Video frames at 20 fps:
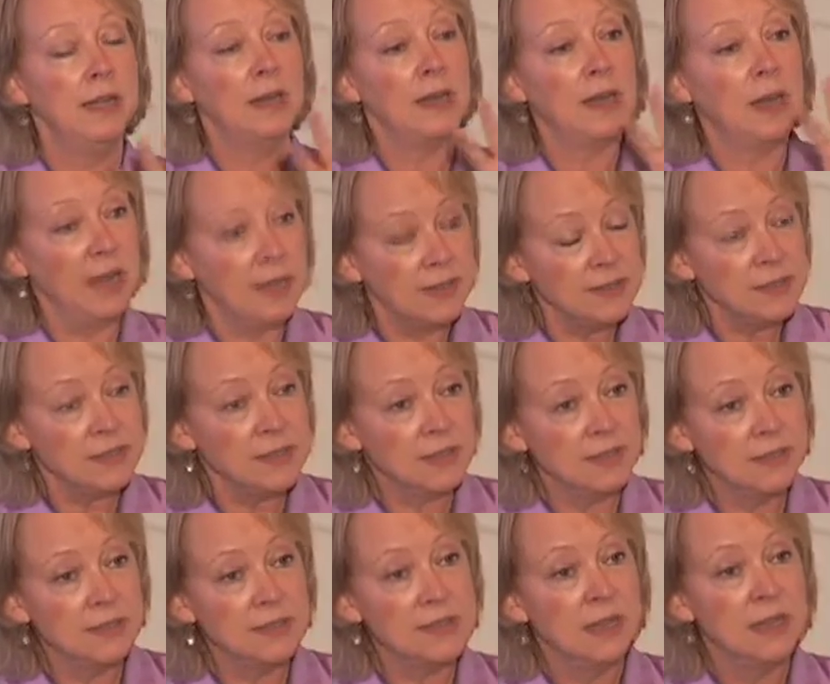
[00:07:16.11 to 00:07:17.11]

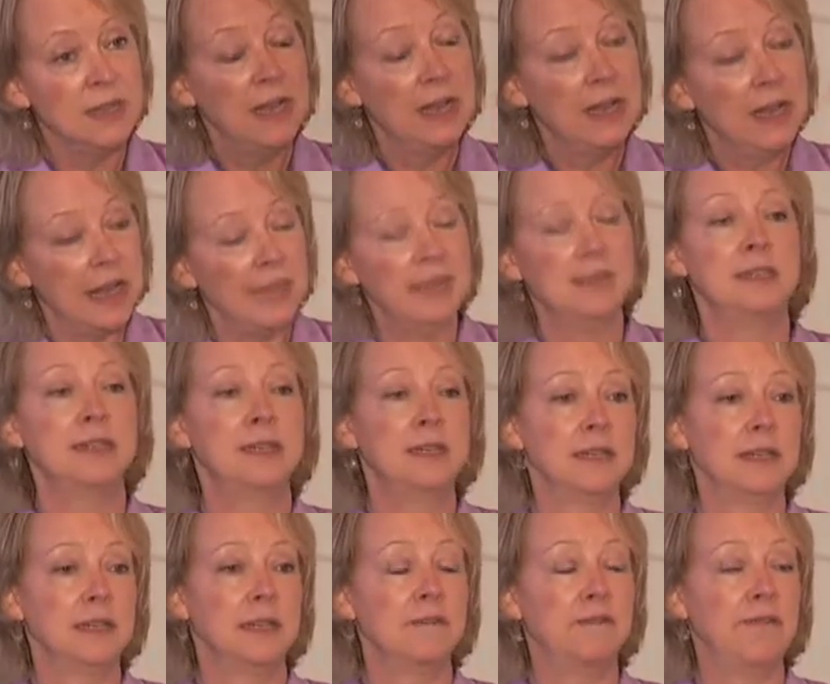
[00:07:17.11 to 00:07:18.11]
clusters like
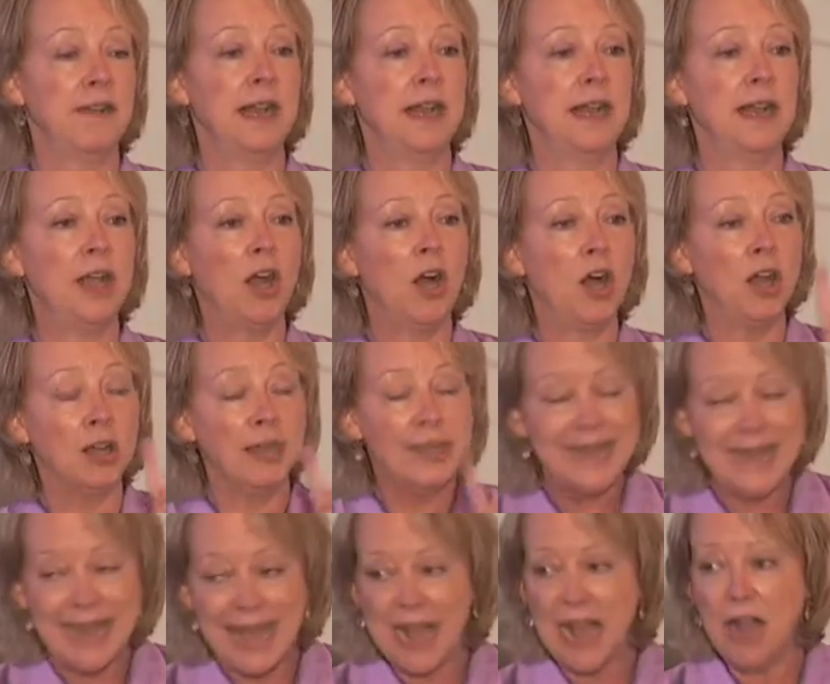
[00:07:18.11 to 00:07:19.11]
Silicon Valley are
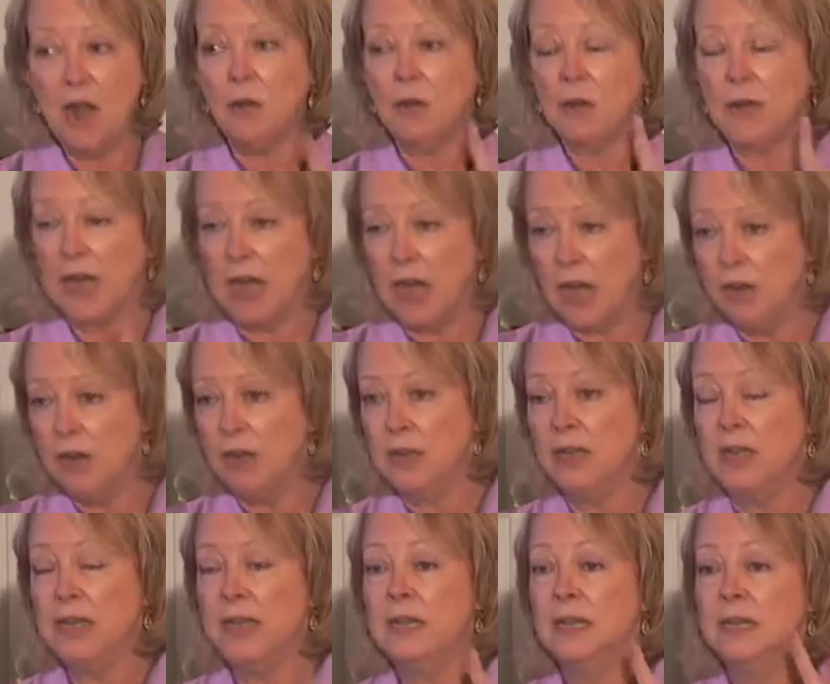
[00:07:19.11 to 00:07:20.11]
now
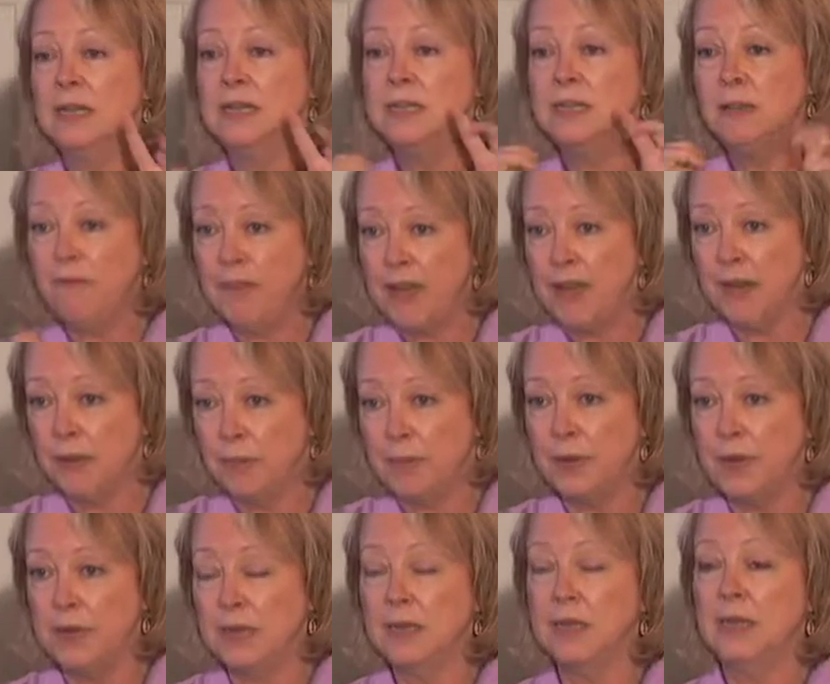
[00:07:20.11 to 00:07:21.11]
currently
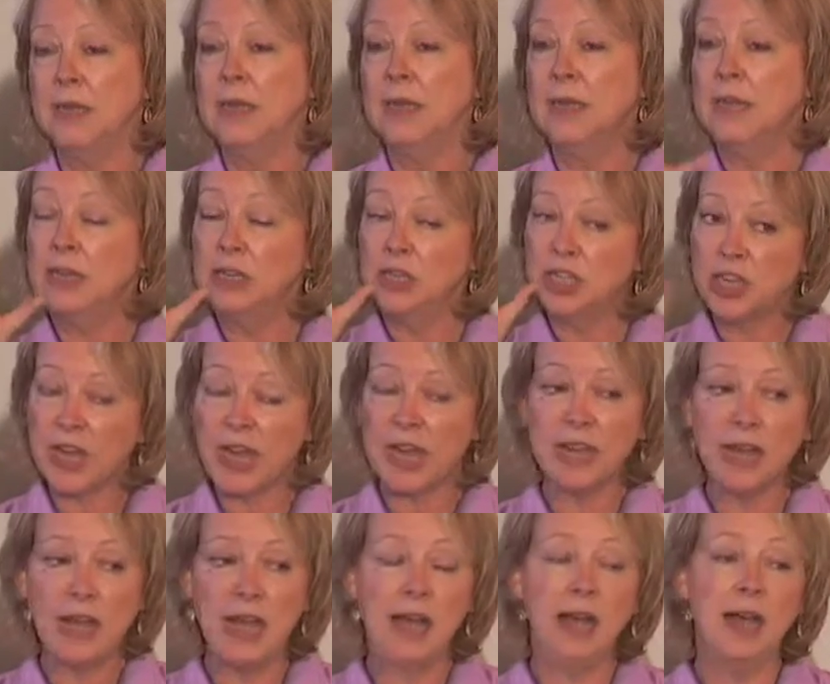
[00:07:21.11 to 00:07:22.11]
developing in
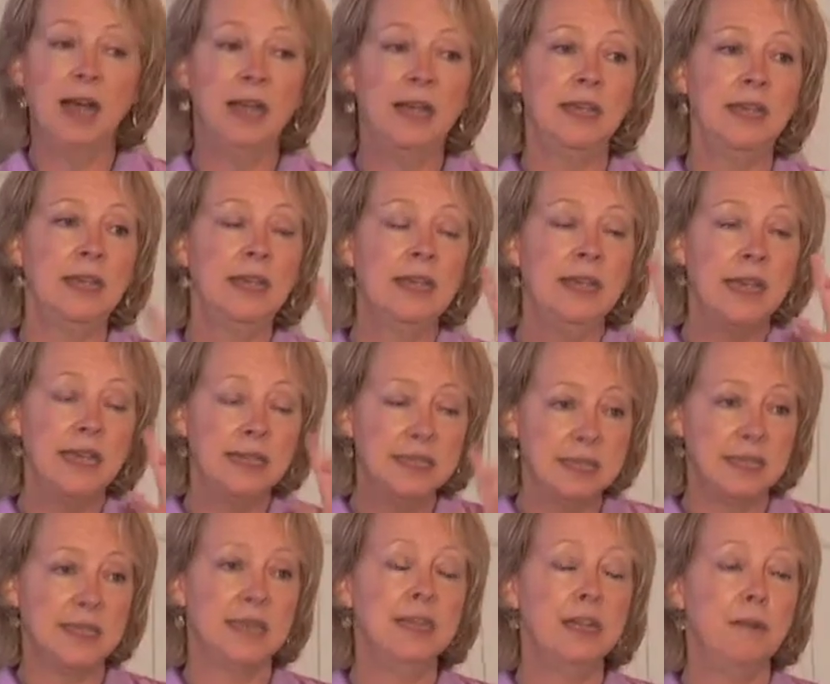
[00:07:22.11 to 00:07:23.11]
Shanghai, in
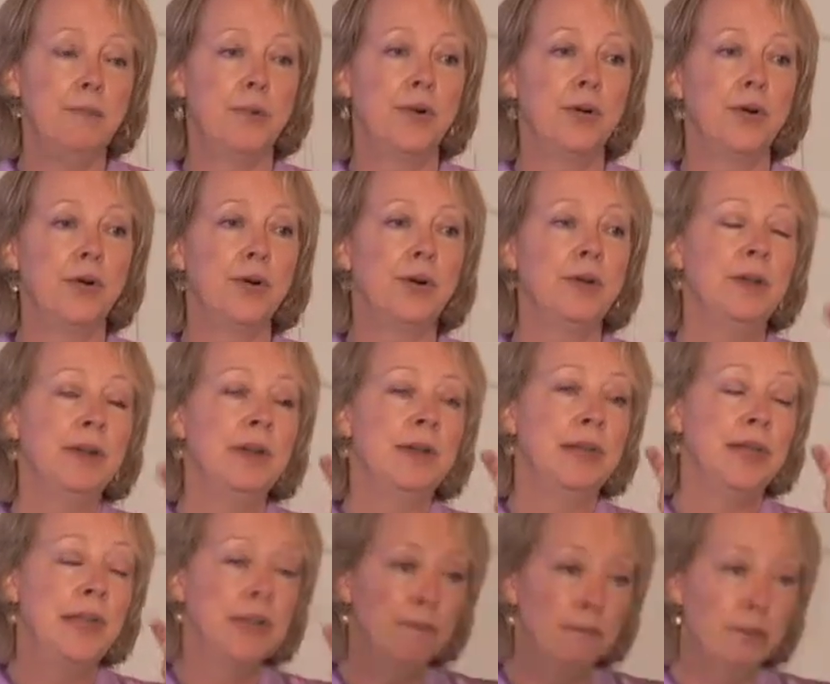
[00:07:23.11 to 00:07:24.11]
Singapore,
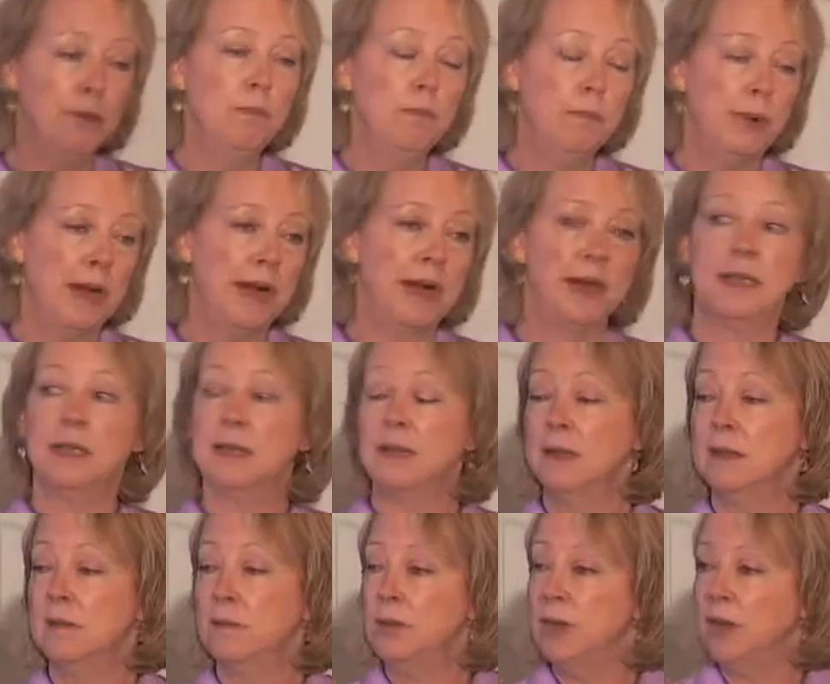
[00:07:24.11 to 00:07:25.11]
in Mumbai,
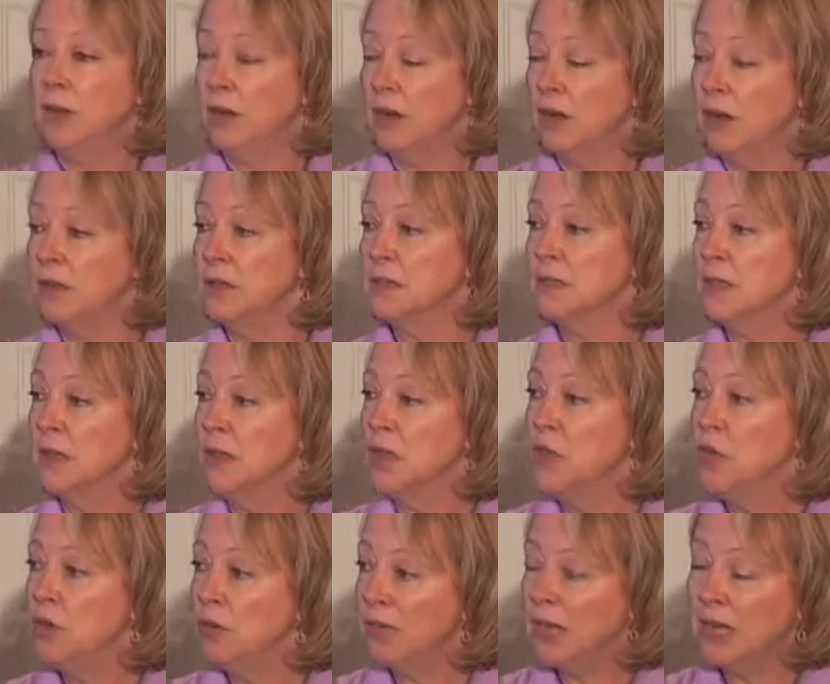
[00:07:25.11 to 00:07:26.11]
because
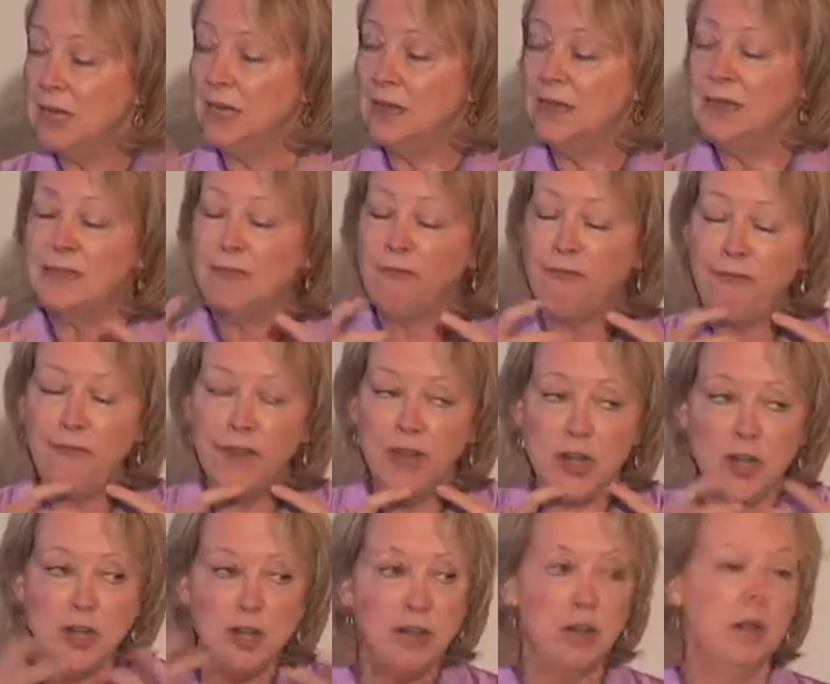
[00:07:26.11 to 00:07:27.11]
you're getting these
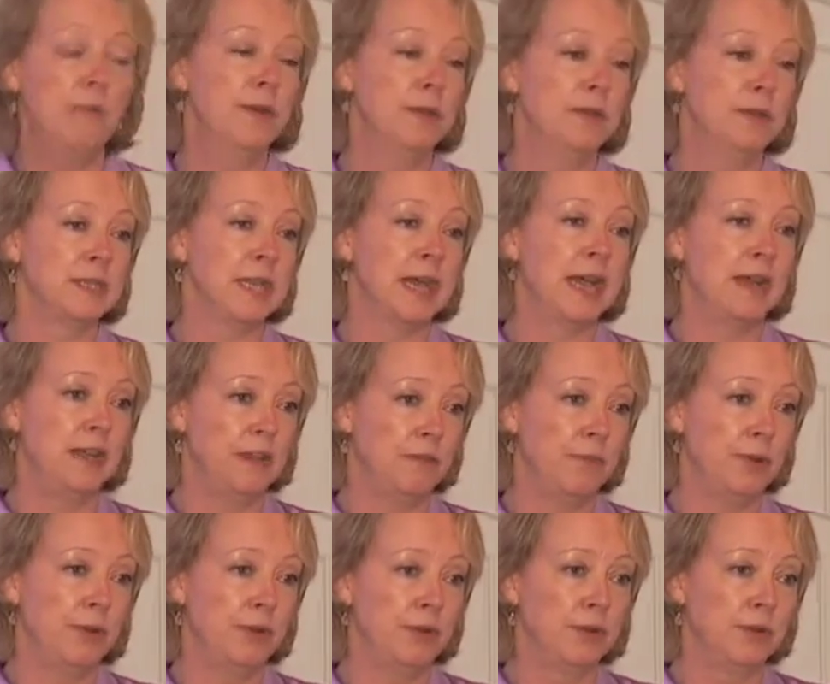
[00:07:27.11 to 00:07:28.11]
phenomenal talent
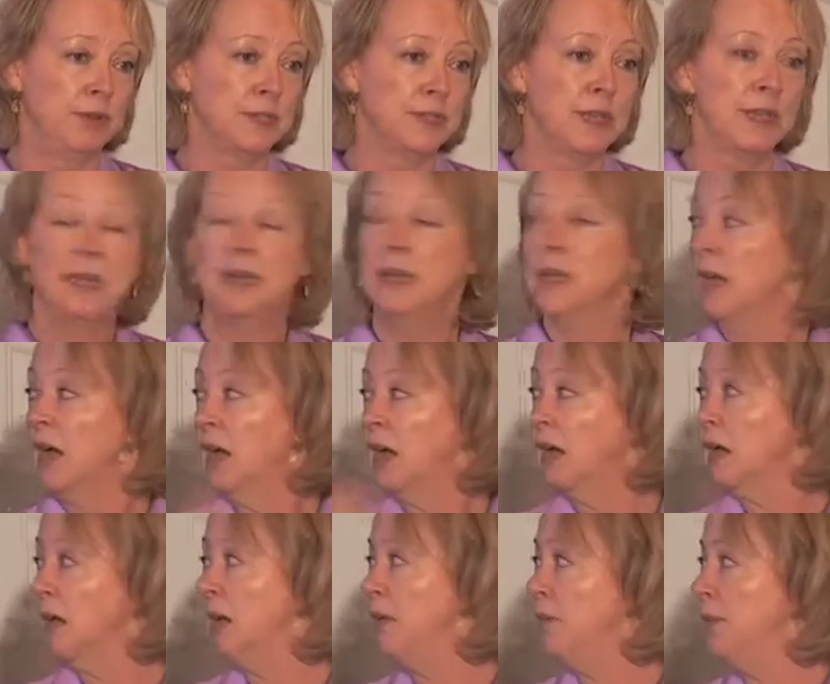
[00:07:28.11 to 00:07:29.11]
pools
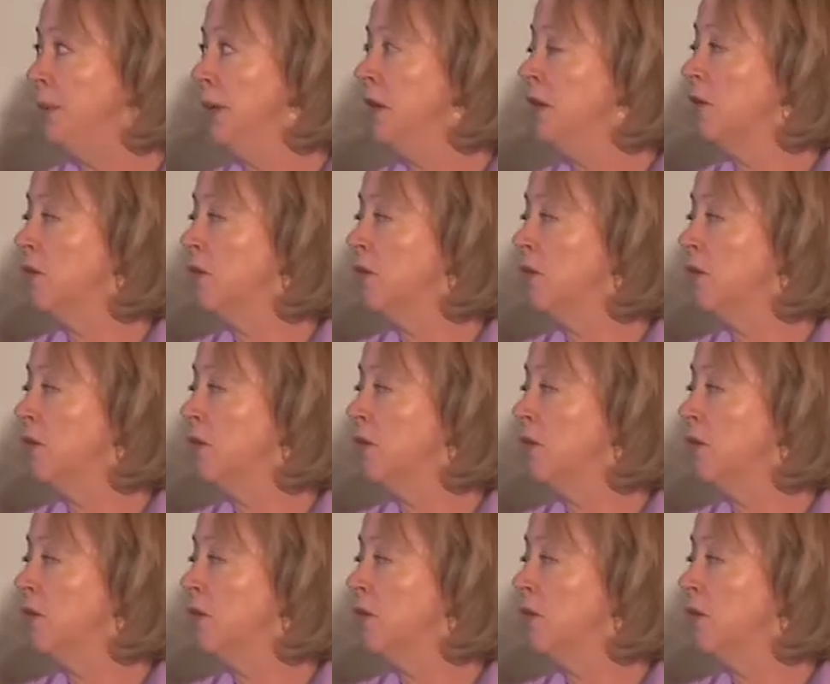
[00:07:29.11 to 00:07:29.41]
being